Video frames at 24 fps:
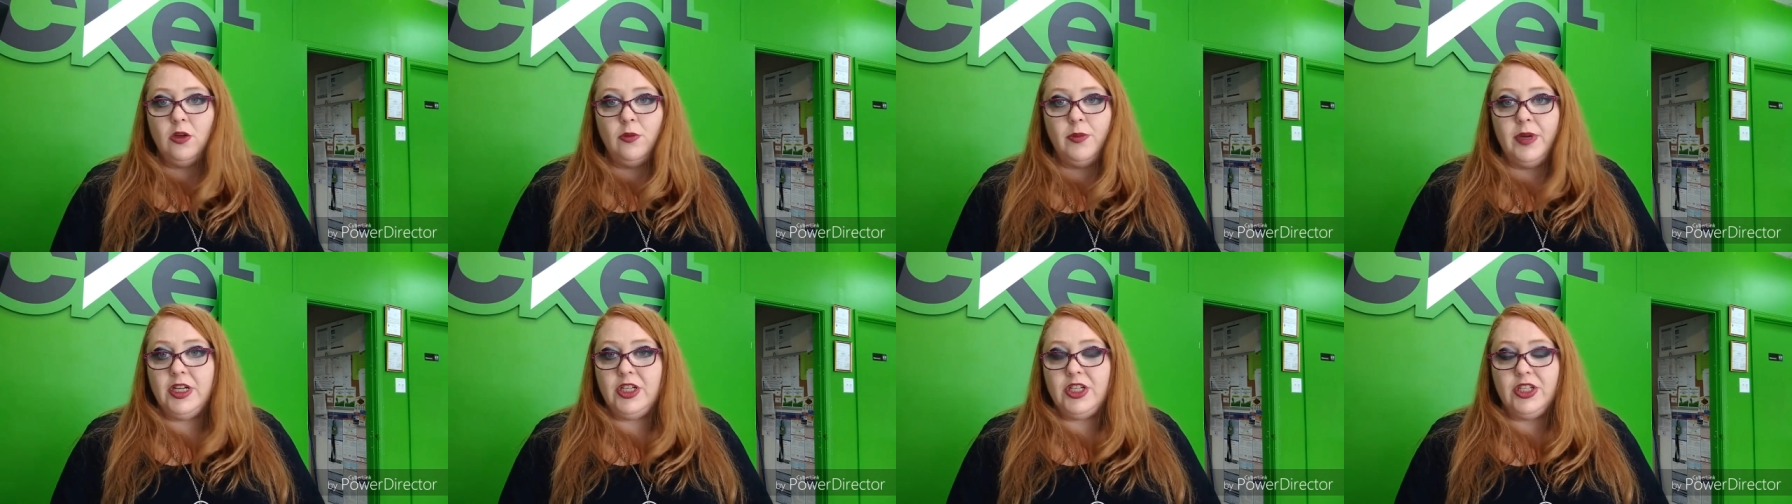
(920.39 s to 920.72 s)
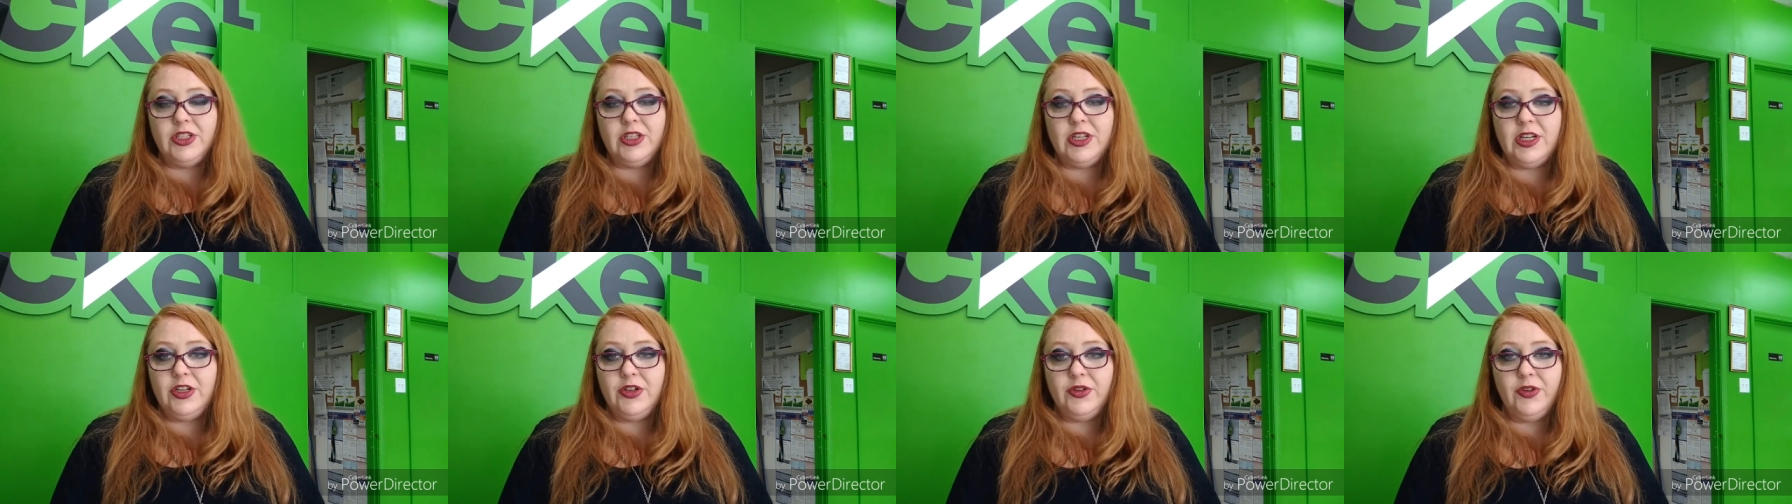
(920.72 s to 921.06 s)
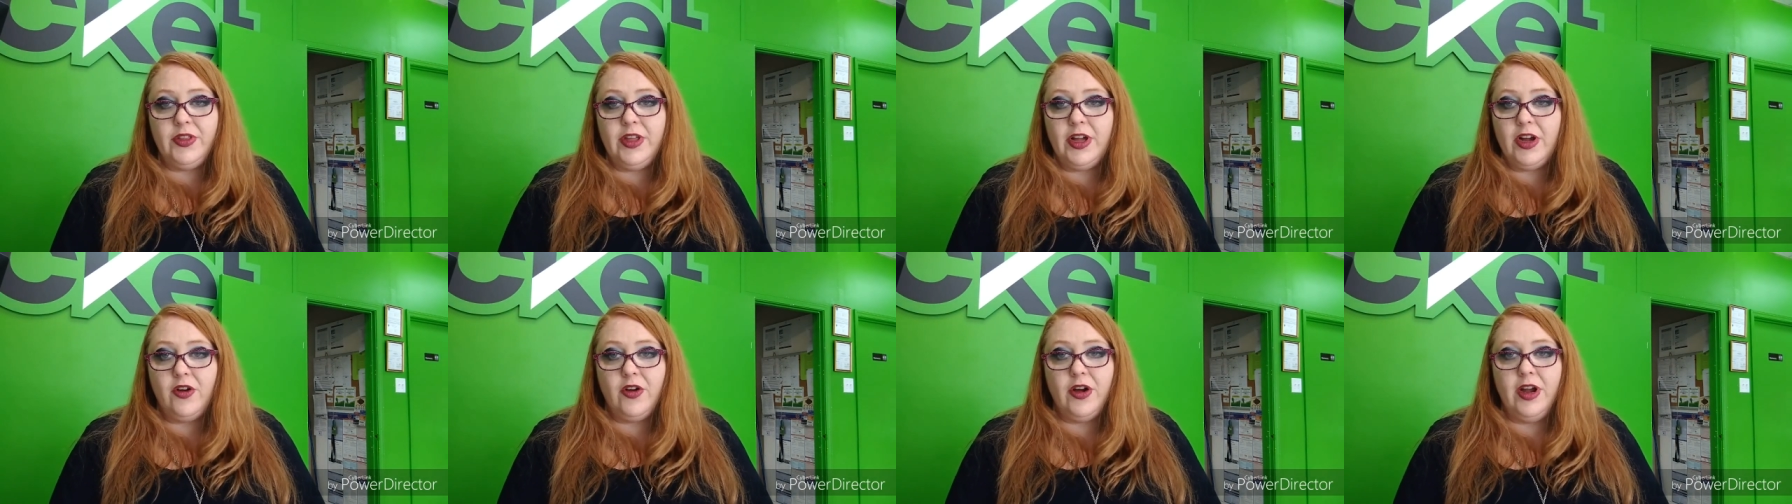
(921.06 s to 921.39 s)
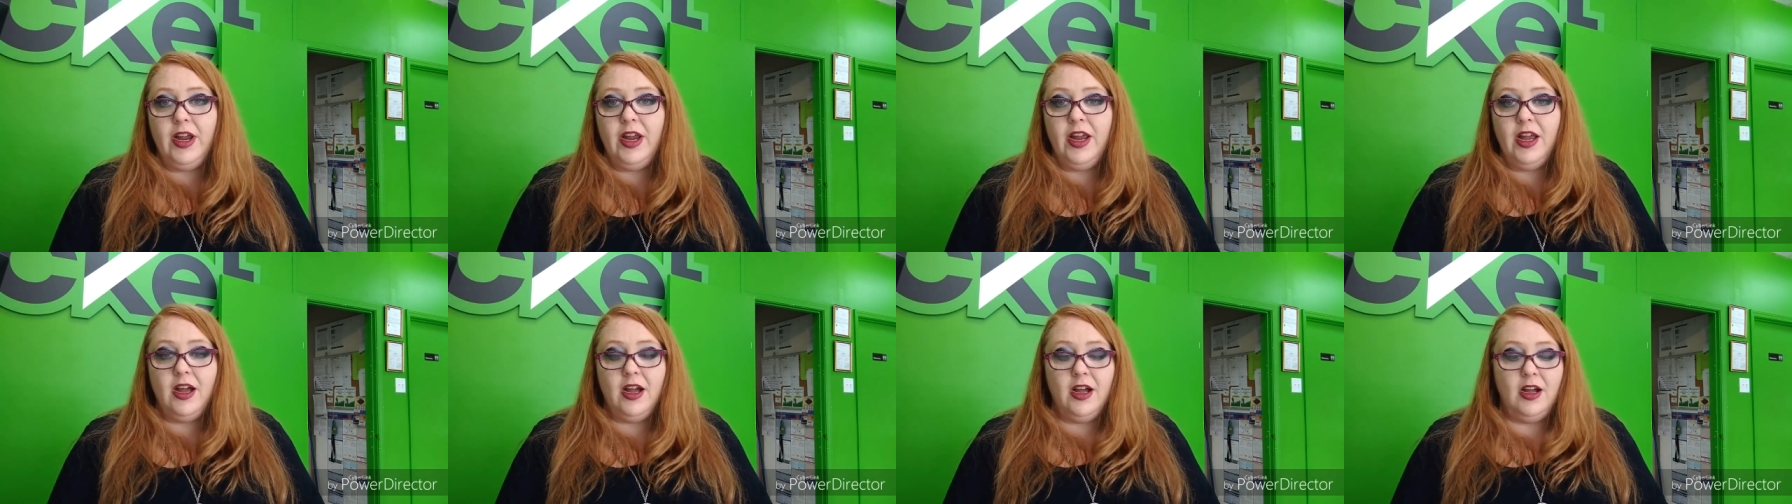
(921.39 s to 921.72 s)
so much. It's not doing that
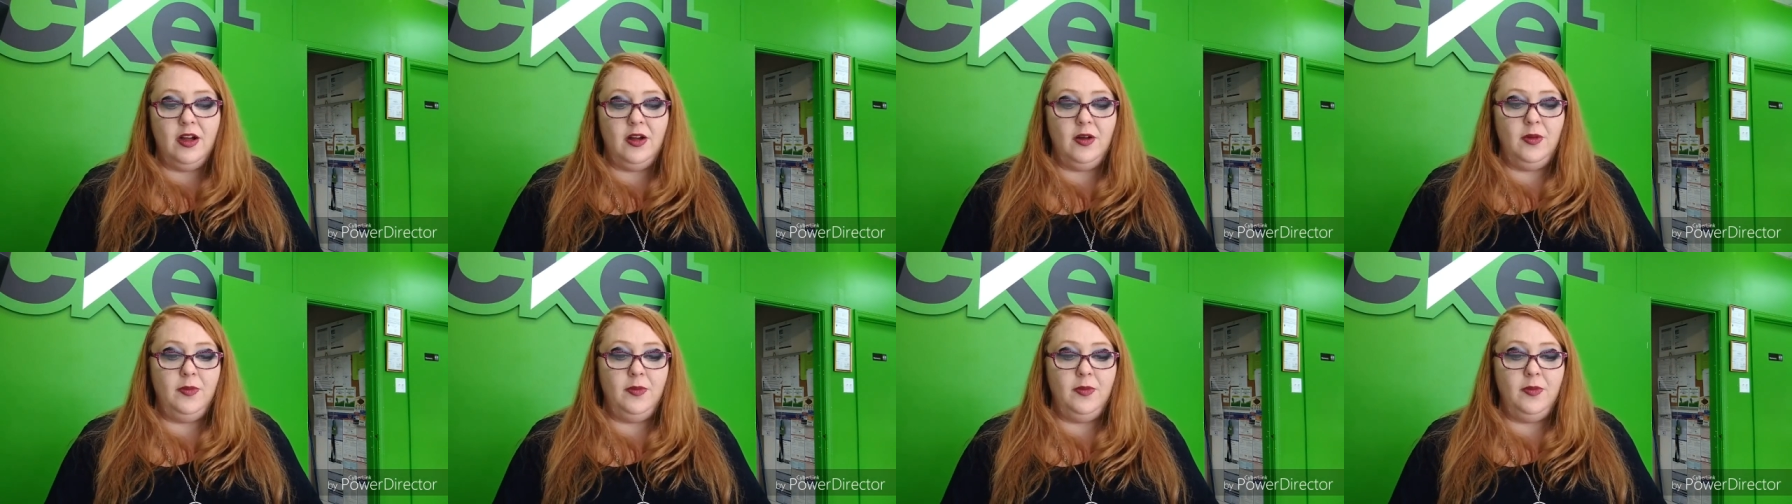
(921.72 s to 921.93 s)
great.